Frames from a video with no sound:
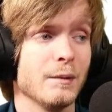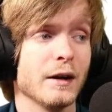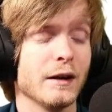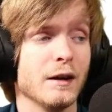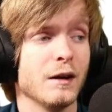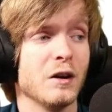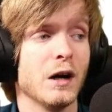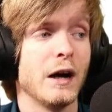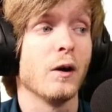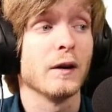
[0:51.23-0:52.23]
But
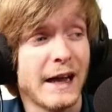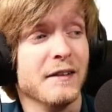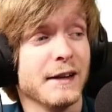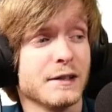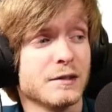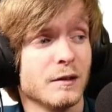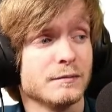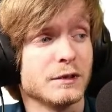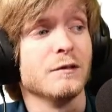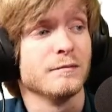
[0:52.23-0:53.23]
I already have it
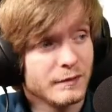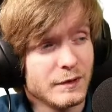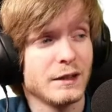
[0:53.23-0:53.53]
installed, so